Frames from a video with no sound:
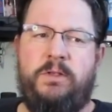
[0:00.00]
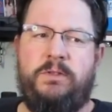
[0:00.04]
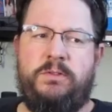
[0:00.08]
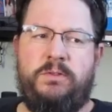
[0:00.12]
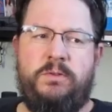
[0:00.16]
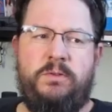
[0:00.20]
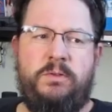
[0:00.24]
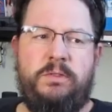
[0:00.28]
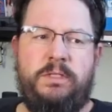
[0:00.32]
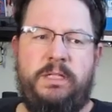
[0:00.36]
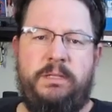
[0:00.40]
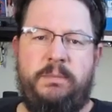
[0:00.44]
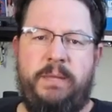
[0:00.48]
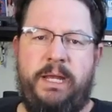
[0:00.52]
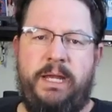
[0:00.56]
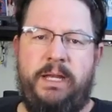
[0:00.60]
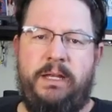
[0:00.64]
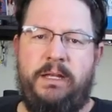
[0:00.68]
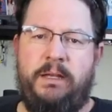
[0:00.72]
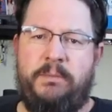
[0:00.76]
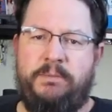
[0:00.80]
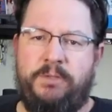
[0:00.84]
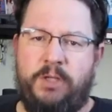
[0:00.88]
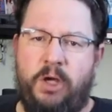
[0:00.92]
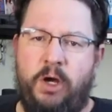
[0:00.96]
schools and he made
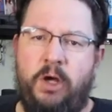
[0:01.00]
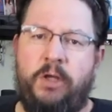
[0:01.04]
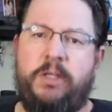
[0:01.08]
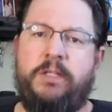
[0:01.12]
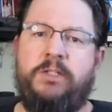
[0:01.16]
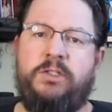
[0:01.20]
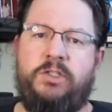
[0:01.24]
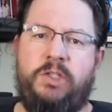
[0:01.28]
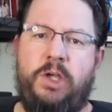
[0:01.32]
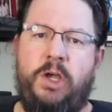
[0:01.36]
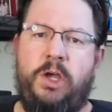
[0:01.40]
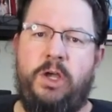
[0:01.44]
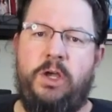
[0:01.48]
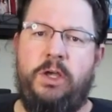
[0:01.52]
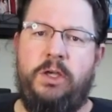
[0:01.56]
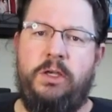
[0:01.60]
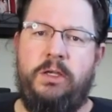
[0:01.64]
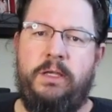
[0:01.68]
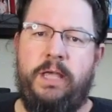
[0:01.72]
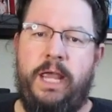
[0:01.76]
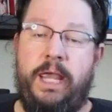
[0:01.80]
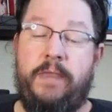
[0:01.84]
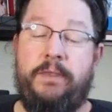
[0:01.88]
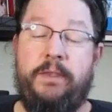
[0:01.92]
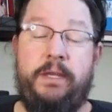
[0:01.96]
it up to Arkansas.
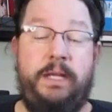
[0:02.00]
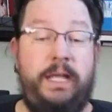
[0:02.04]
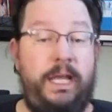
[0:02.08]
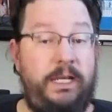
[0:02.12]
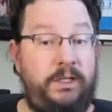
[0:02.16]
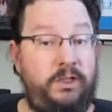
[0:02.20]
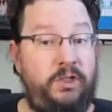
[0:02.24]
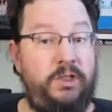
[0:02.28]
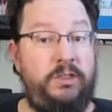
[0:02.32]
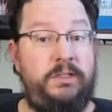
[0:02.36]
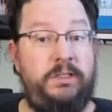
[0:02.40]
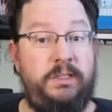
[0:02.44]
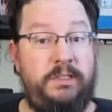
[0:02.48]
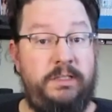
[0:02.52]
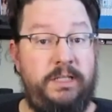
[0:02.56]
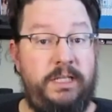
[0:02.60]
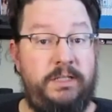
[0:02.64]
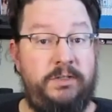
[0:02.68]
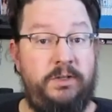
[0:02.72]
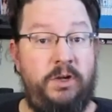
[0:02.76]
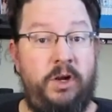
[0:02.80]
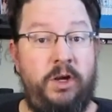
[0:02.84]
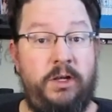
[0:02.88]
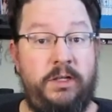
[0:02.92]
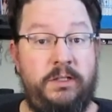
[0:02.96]
And then he had good success
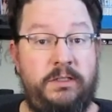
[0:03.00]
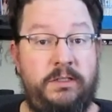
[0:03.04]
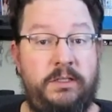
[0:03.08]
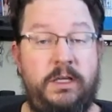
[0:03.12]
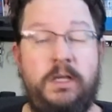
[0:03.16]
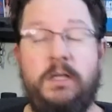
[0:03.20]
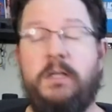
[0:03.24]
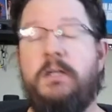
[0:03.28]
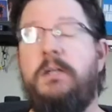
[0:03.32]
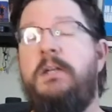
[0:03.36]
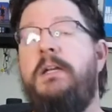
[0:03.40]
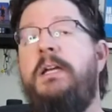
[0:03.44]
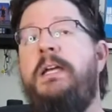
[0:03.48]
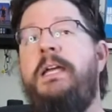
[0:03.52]
at Arkansas.